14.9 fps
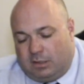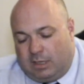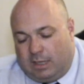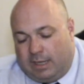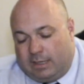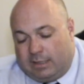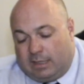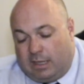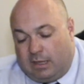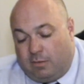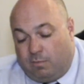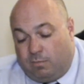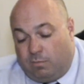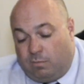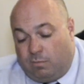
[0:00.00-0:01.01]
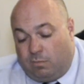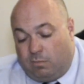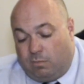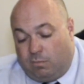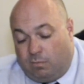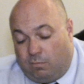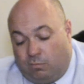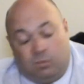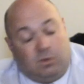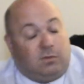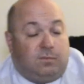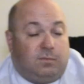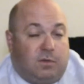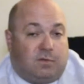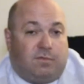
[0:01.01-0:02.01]
And
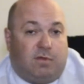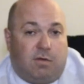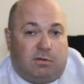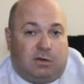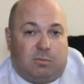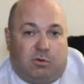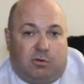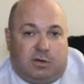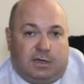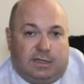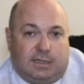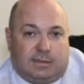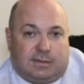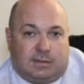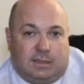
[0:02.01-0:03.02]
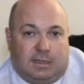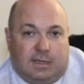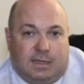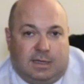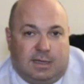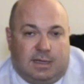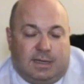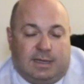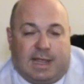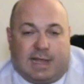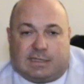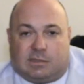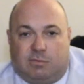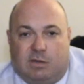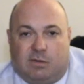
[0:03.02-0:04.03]
we'll look forward to more of these.
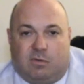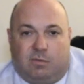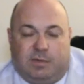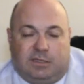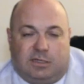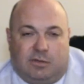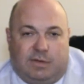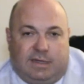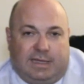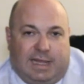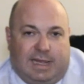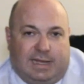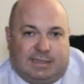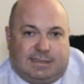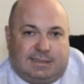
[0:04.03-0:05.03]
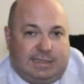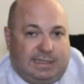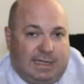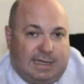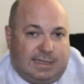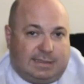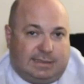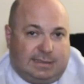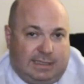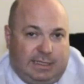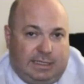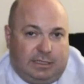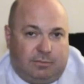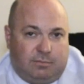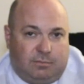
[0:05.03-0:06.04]
Next week we'll be doing a
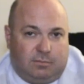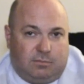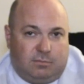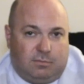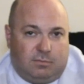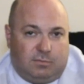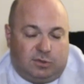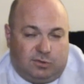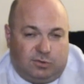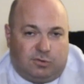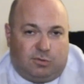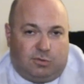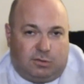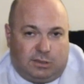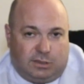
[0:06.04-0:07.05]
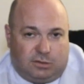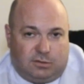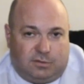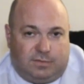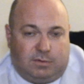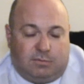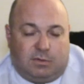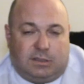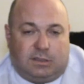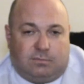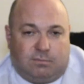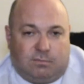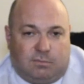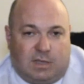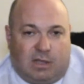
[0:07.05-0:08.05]
CSC tutorial, if you would.
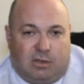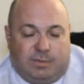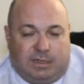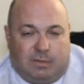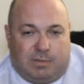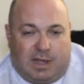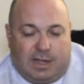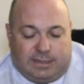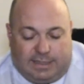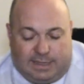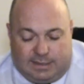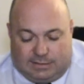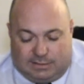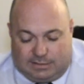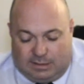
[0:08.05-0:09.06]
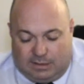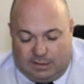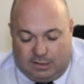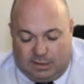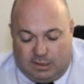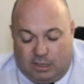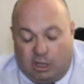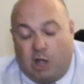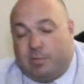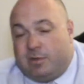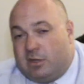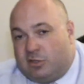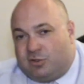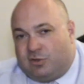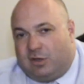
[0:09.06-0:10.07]
That'll be the podcast. Hope you
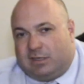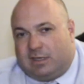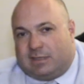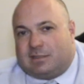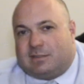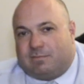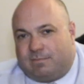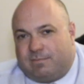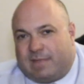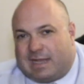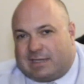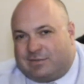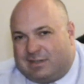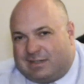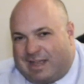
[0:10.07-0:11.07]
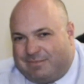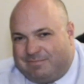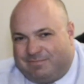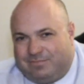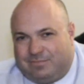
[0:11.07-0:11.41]
enjoyed this. Thanks for your time.